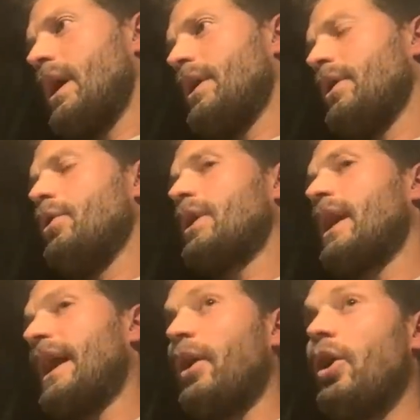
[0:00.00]
I don't know,
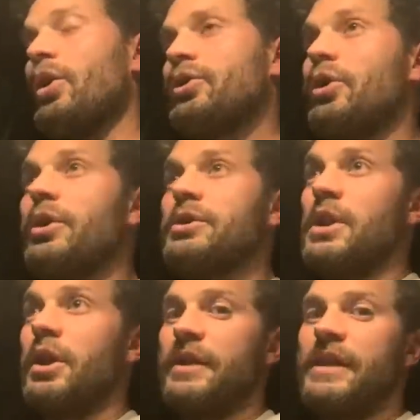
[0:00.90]
cling on to. There's
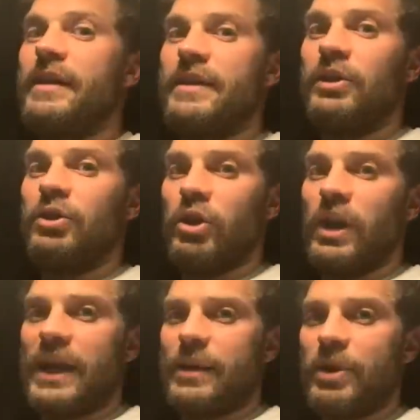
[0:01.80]
a lot in there that you do
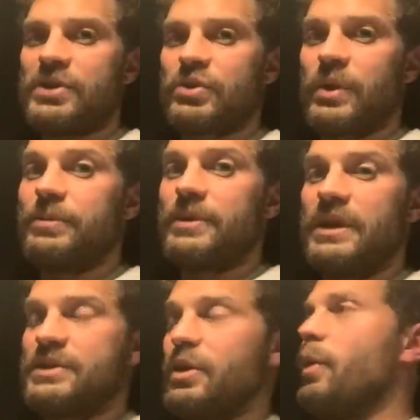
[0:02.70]
like about a script.
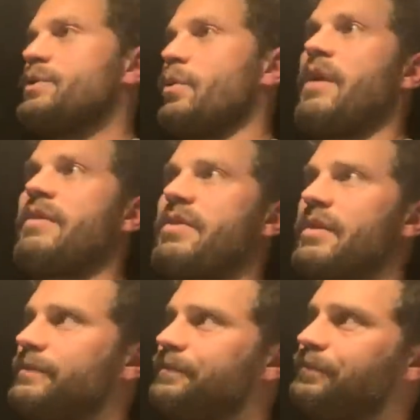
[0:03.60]
It's always worth,